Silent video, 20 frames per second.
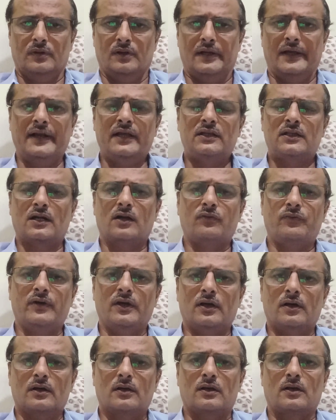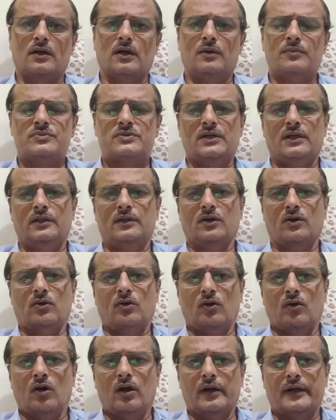any dravya comes in the
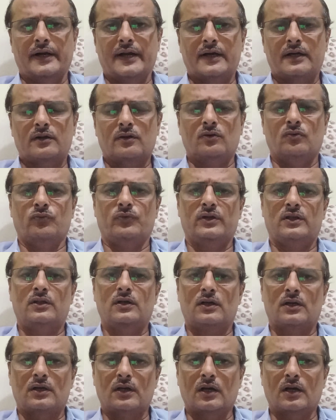contact with the